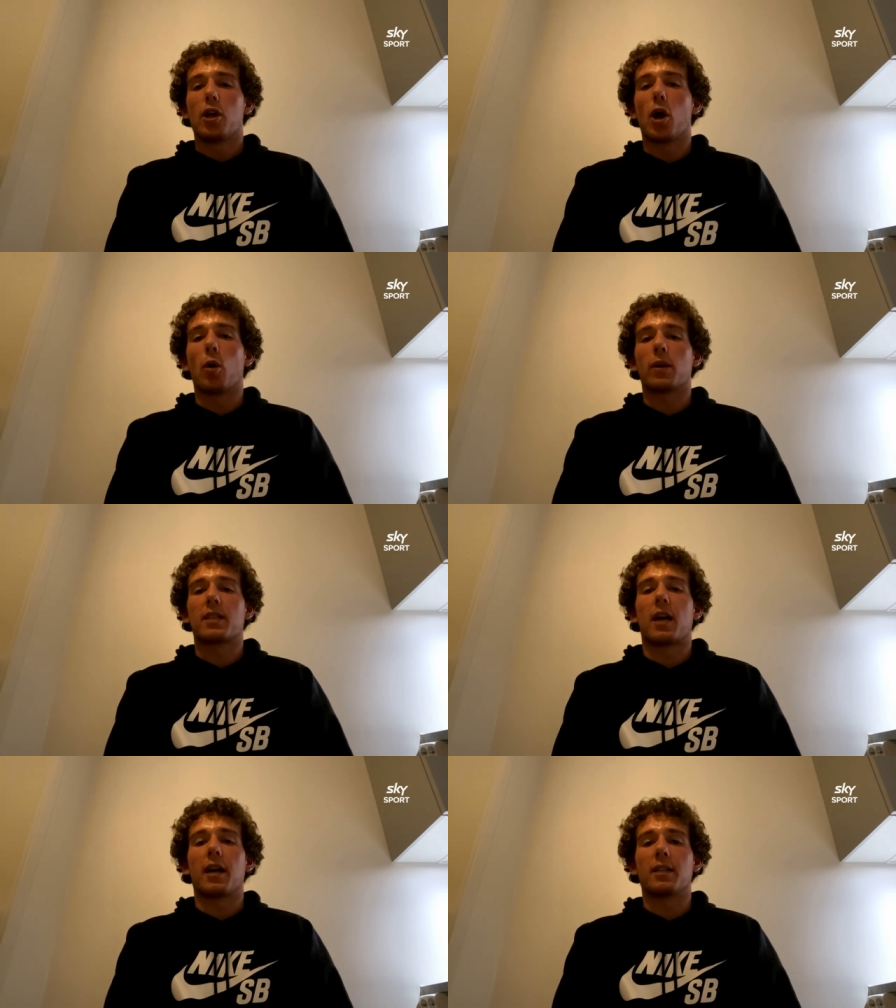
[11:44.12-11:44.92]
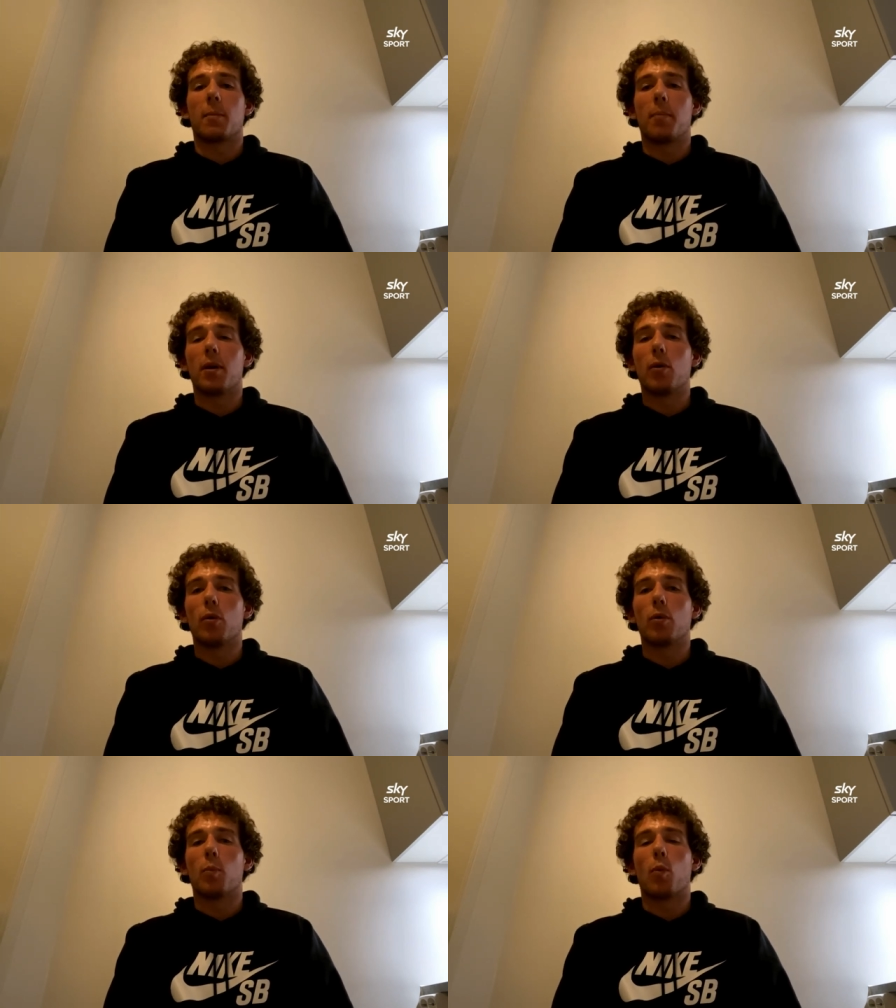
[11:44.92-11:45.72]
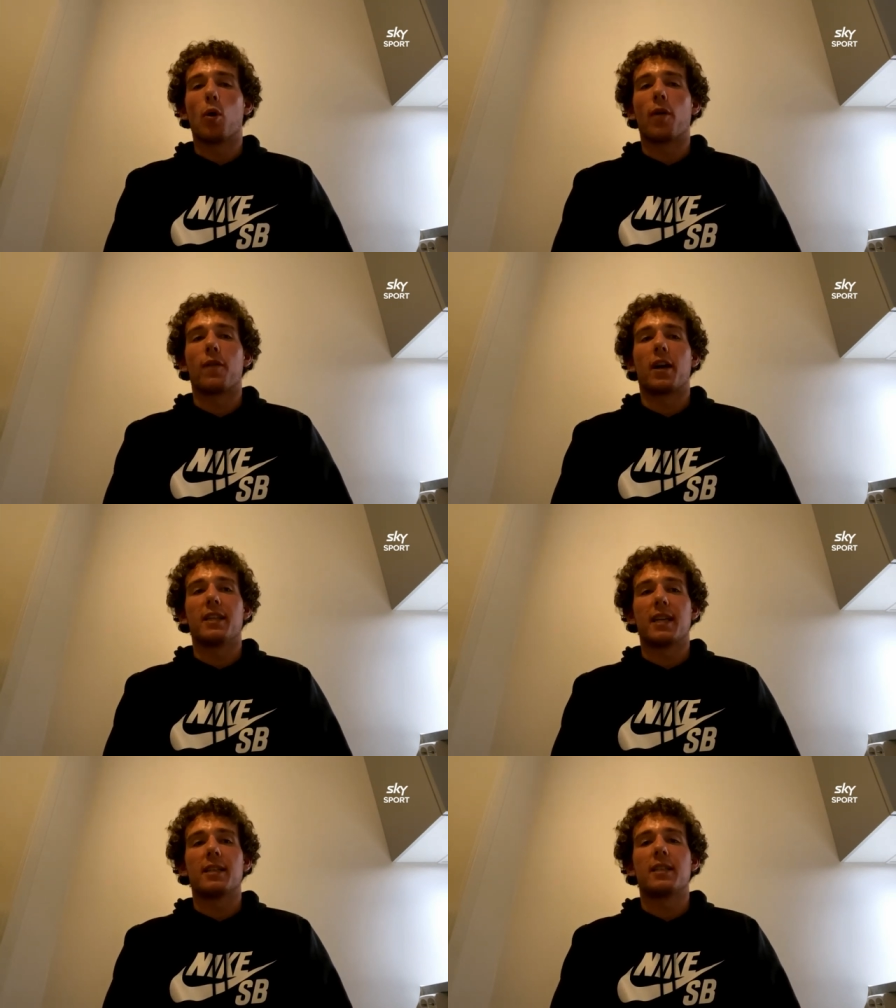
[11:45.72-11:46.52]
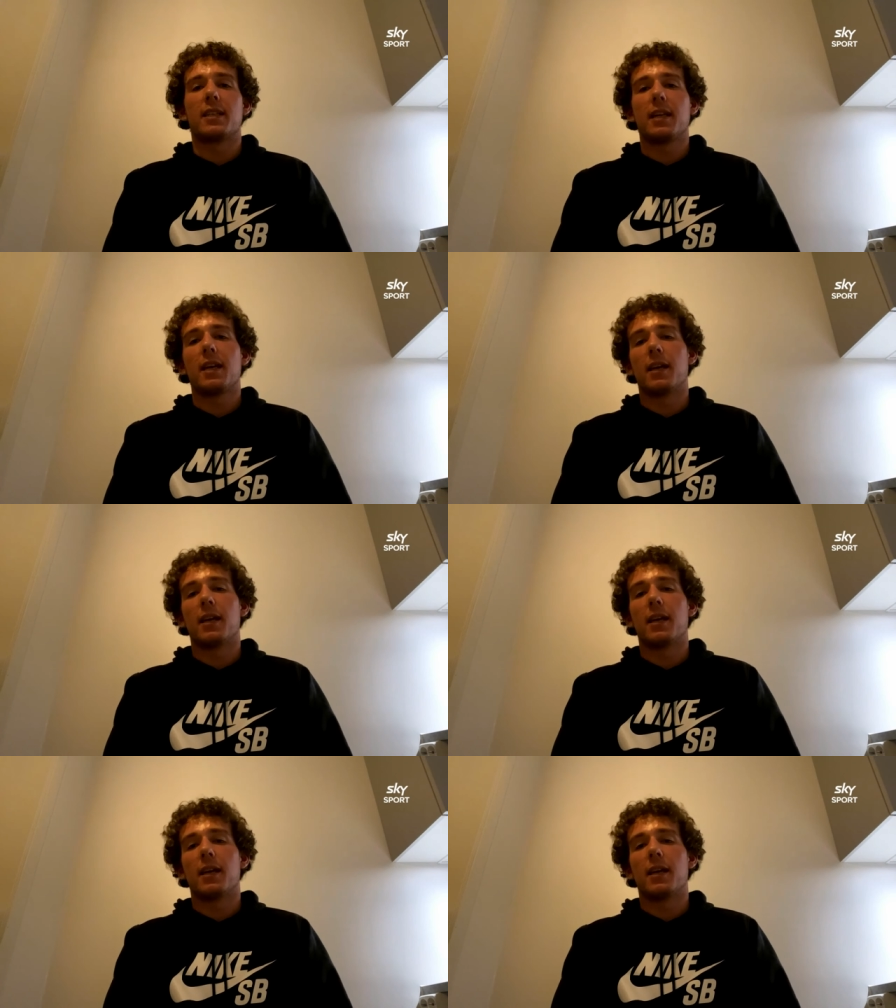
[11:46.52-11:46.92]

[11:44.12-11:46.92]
you know we're starting to build more of an identity,